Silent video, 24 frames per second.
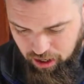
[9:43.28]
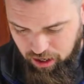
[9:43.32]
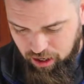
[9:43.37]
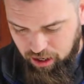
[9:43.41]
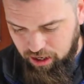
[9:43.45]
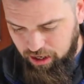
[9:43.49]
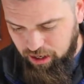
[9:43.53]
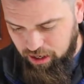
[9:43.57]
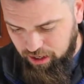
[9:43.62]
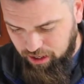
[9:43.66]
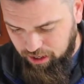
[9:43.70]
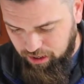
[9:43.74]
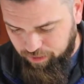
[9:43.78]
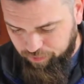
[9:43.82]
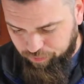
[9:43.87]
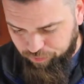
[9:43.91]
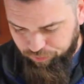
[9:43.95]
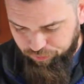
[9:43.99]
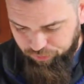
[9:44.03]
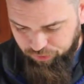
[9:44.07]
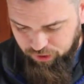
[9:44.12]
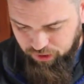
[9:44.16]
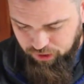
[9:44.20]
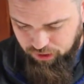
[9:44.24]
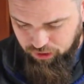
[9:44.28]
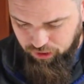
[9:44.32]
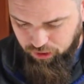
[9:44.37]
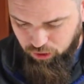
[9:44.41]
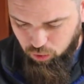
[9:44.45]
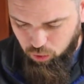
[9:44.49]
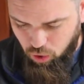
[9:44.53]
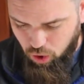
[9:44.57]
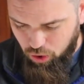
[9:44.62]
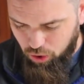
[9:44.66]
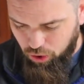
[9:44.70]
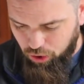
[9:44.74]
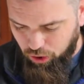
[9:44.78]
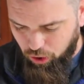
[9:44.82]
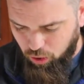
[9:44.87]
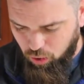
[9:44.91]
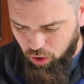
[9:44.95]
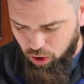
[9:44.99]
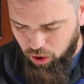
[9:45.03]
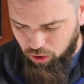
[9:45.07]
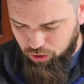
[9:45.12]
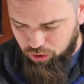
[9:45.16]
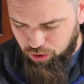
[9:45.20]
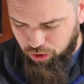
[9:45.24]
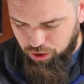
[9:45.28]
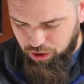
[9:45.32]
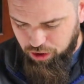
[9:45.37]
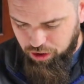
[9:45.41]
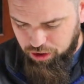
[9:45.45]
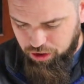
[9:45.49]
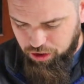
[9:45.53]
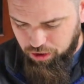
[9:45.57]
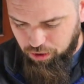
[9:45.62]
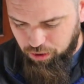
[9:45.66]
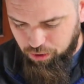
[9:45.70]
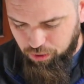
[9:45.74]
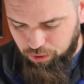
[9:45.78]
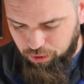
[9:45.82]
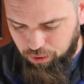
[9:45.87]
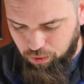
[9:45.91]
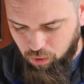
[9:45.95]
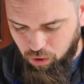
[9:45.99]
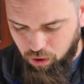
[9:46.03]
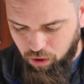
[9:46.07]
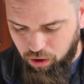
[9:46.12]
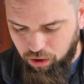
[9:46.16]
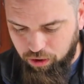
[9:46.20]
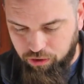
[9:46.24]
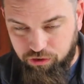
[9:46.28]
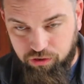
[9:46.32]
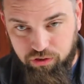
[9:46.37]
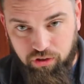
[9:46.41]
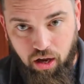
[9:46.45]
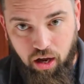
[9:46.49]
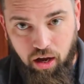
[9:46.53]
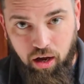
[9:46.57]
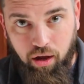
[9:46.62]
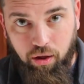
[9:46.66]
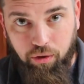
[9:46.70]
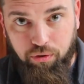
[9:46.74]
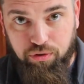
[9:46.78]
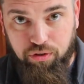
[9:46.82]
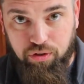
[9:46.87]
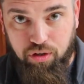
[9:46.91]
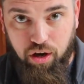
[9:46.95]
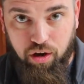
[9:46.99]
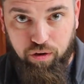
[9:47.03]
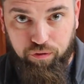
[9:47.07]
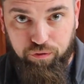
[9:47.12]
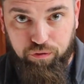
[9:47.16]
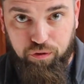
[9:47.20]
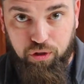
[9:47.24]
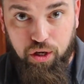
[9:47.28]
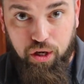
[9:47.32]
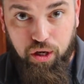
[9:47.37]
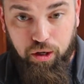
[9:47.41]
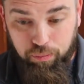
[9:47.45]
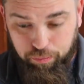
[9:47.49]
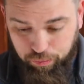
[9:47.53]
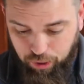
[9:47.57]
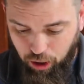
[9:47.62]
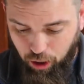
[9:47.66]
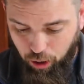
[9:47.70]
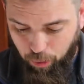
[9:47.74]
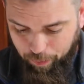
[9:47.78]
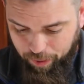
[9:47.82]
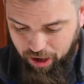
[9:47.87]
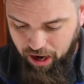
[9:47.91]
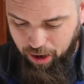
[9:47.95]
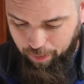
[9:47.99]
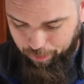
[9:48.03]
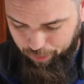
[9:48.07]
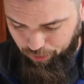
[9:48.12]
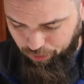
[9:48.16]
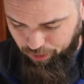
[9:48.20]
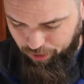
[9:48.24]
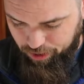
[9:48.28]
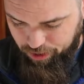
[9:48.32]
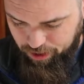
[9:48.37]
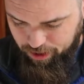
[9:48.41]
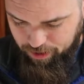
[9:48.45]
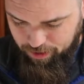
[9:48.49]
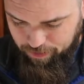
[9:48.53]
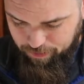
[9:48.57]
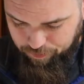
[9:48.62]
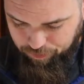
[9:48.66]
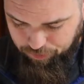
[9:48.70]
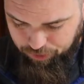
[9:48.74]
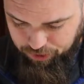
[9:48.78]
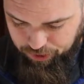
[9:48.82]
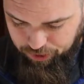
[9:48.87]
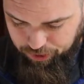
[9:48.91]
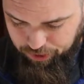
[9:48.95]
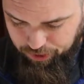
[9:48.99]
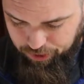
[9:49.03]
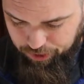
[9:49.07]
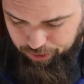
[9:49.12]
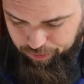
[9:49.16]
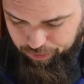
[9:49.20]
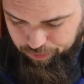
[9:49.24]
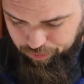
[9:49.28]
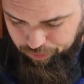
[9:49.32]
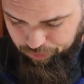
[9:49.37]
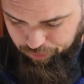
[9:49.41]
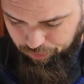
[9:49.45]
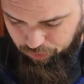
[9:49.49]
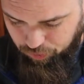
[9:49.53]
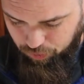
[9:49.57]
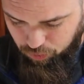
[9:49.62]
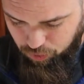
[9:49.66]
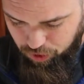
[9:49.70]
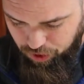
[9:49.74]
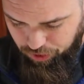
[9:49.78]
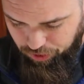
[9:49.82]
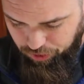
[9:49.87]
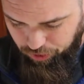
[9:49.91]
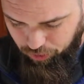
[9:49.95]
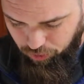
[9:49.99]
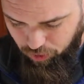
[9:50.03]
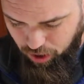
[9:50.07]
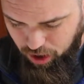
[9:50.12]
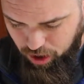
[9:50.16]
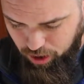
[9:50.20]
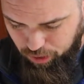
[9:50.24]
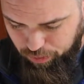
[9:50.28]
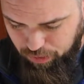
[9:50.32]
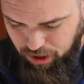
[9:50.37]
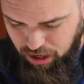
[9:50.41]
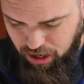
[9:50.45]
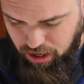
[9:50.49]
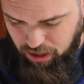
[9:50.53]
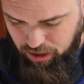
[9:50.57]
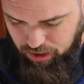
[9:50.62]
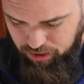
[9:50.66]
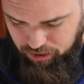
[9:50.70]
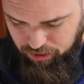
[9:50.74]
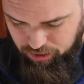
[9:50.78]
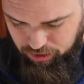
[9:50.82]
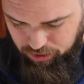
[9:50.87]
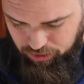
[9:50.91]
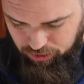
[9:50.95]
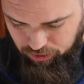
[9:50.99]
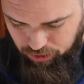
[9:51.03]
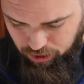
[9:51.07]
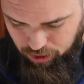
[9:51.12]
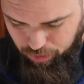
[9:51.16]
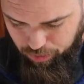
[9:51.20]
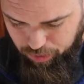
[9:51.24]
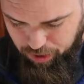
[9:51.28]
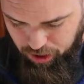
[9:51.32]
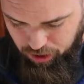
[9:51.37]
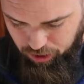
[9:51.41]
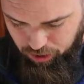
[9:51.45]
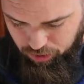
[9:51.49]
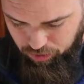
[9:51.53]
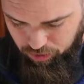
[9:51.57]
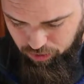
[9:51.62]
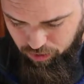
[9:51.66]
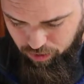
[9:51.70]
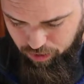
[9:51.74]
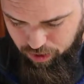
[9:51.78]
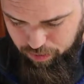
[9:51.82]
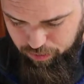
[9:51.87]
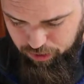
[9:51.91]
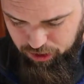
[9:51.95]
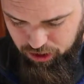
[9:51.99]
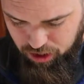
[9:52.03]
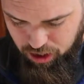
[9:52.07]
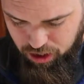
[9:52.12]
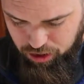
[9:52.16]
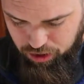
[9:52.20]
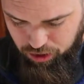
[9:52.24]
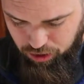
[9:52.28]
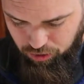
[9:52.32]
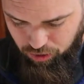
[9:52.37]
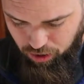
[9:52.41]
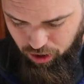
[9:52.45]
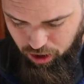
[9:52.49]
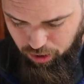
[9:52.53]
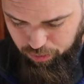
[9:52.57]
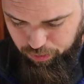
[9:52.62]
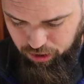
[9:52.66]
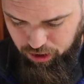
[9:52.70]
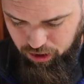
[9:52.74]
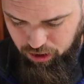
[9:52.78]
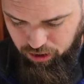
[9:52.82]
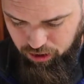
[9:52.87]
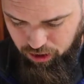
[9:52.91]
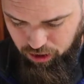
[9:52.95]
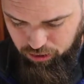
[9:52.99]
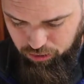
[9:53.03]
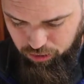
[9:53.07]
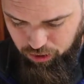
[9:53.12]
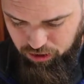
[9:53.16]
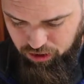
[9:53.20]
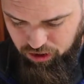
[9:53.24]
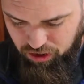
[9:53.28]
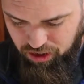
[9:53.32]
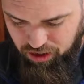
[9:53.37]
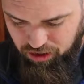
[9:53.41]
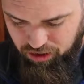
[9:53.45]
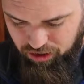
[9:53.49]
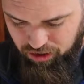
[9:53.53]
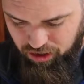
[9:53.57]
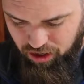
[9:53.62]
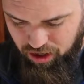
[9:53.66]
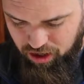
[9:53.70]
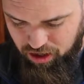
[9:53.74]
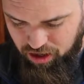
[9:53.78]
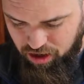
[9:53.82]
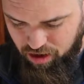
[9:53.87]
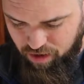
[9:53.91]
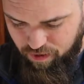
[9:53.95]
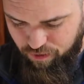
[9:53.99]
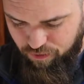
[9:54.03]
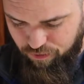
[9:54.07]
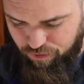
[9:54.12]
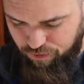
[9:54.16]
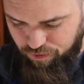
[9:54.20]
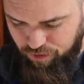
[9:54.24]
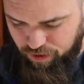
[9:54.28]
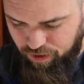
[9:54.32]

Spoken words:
A quote-unquote traditional New Orleans style stuffed bell pepper with the ground meat, a little bit of imitation crab meat. That's why I say it's kind of,